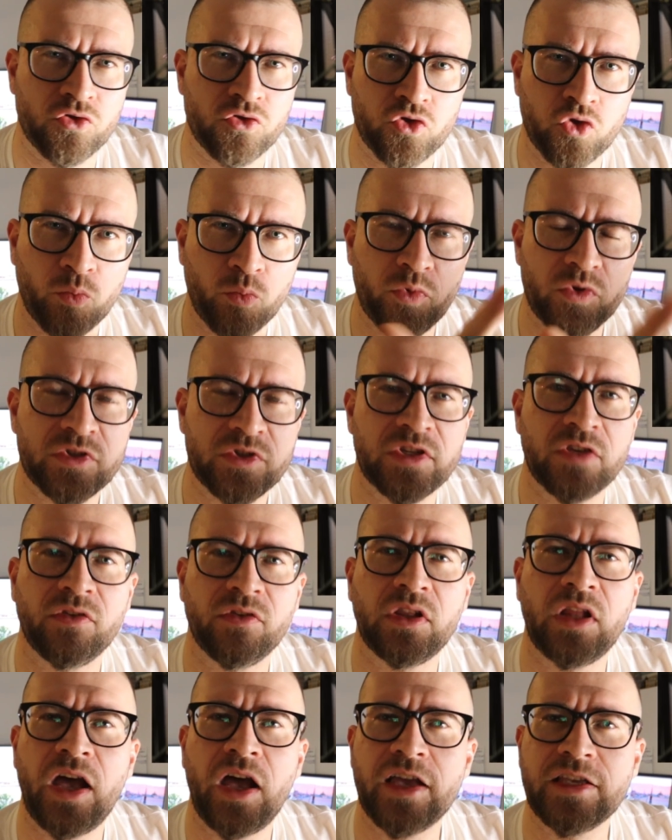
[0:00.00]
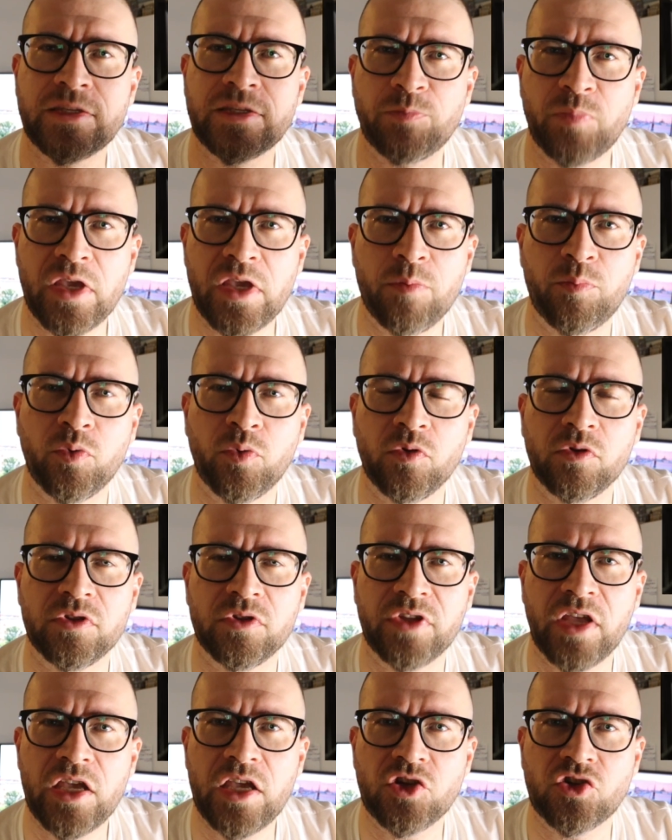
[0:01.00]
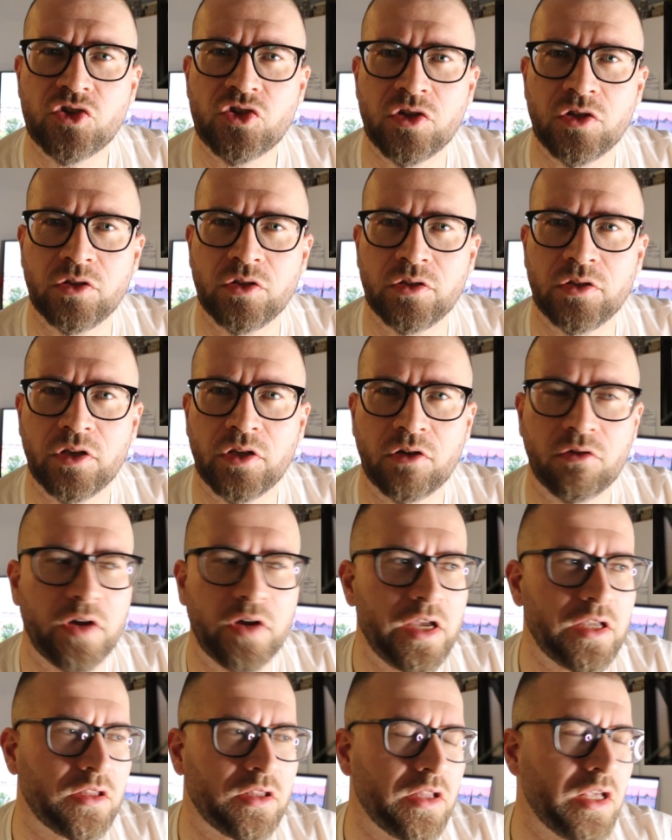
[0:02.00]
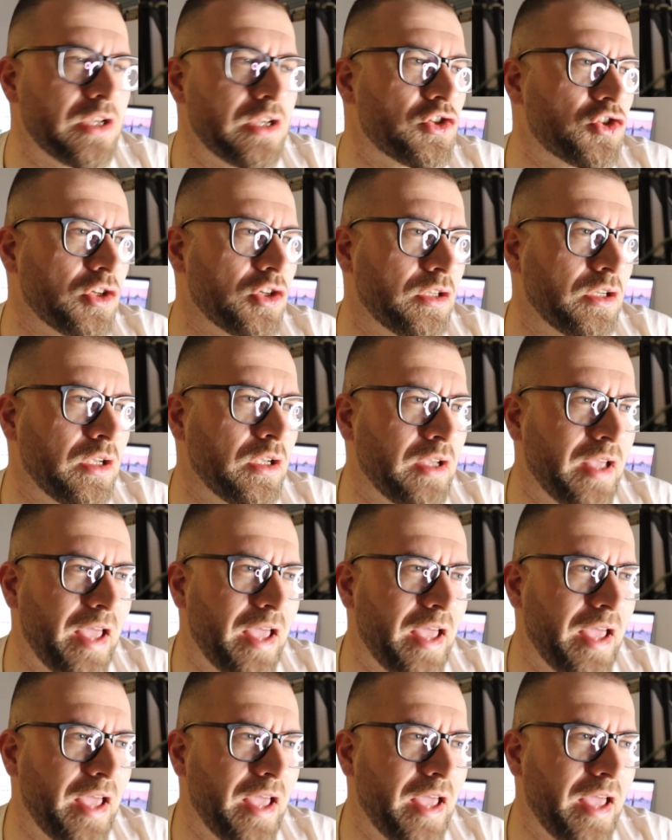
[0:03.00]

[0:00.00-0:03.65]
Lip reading: Super civilized people, nation, the great nation,